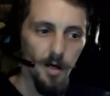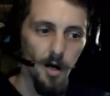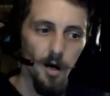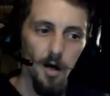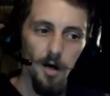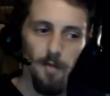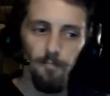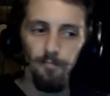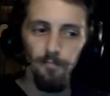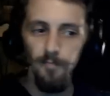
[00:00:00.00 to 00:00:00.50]

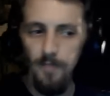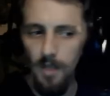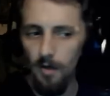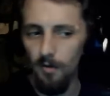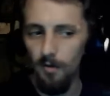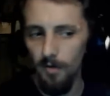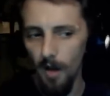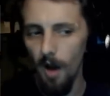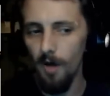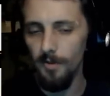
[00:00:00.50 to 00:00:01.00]

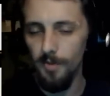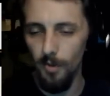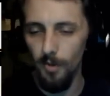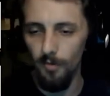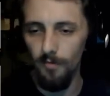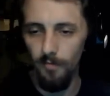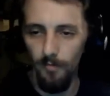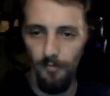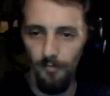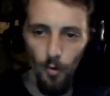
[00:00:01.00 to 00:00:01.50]
No,
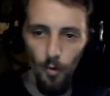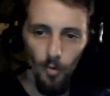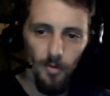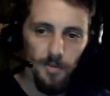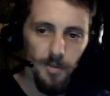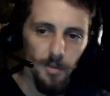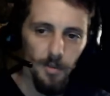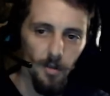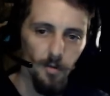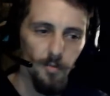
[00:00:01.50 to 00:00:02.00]
also, of
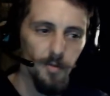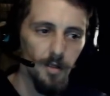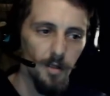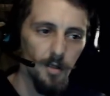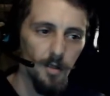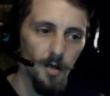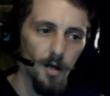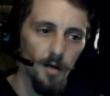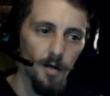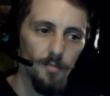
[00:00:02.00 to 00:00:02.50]
course,
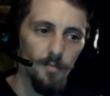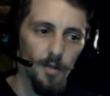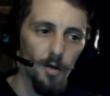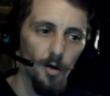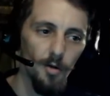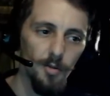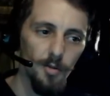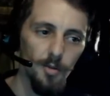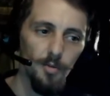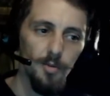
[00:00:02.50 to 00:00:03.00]
the
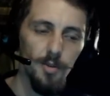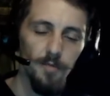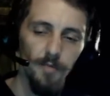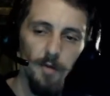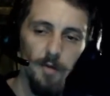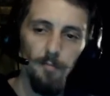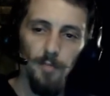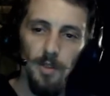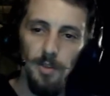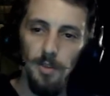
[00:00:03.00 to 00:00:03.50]
Cartouche of
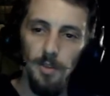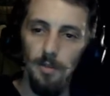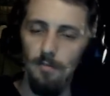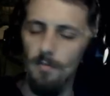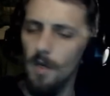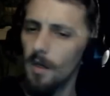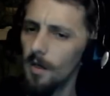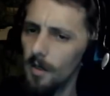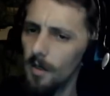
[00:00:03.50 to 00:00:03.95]
Ambition.